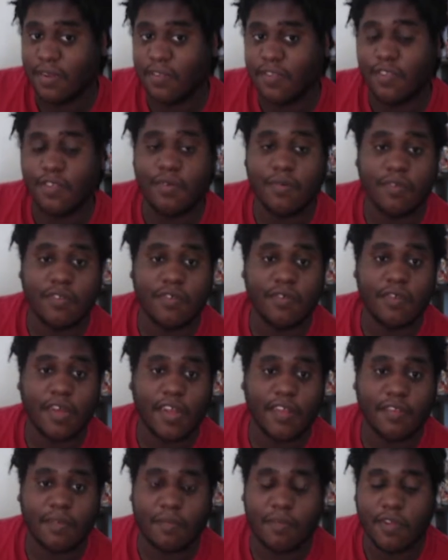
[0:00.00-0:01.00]
So you do
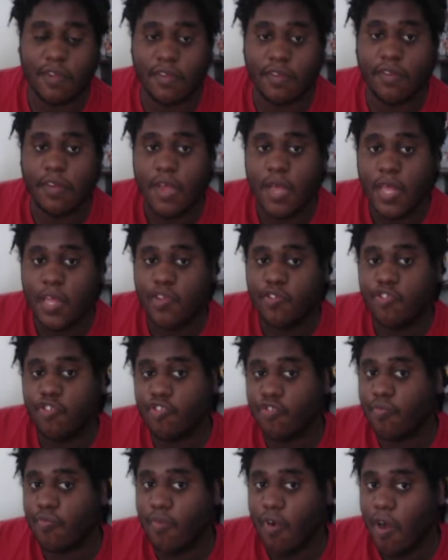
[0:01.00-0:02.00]
got some good,
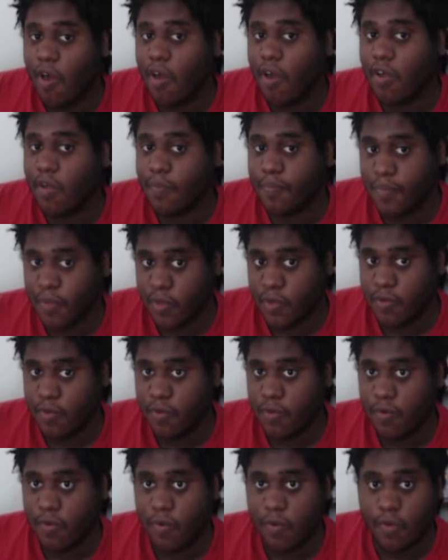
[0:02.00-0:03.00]
strong
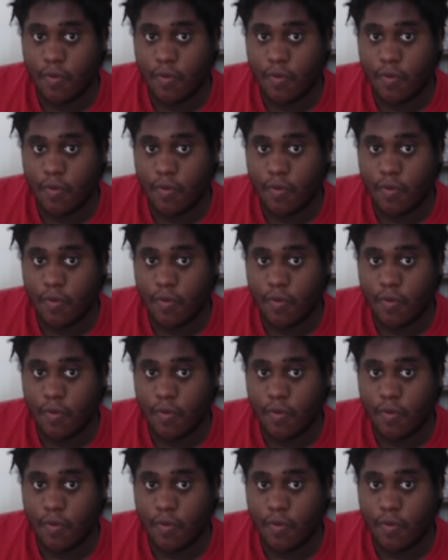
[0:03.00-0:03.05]
blue,